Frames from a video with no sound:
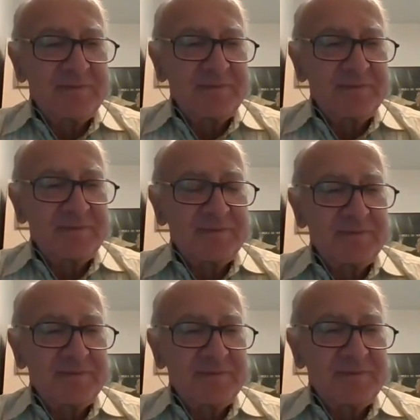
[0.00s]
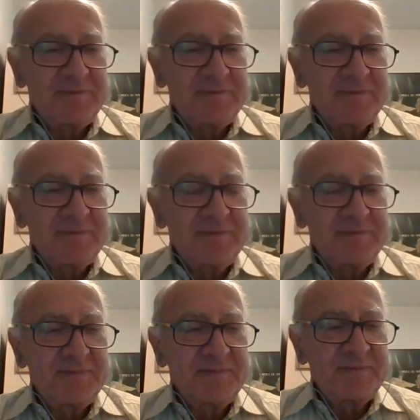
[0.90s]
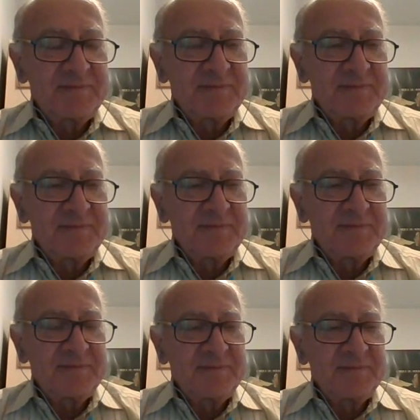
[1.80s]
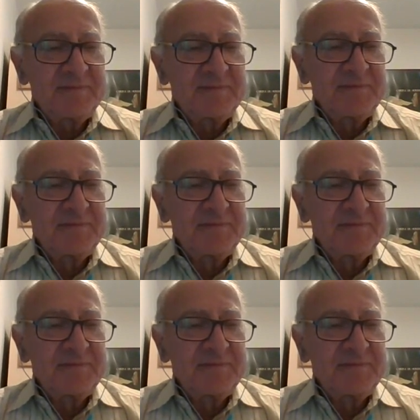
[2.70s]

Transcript: The person shown says nothing.